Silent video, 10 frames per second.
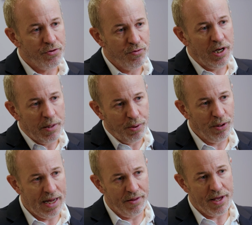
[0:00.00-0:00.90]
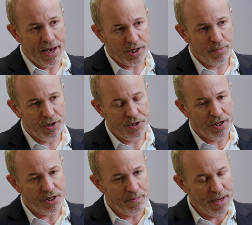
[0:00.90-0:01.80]
to really pull out the
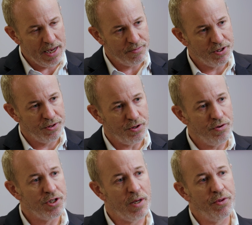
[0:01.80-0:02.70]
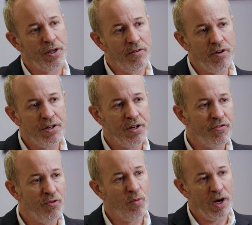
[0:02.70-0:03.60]
expertise and perhaps do something in a very
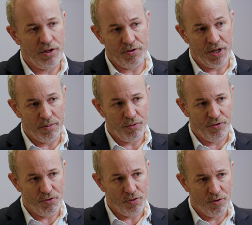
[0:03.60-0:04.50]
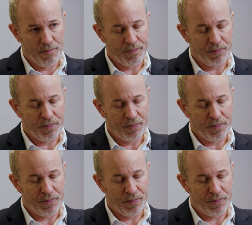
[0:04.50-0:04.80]
different way that you've done before.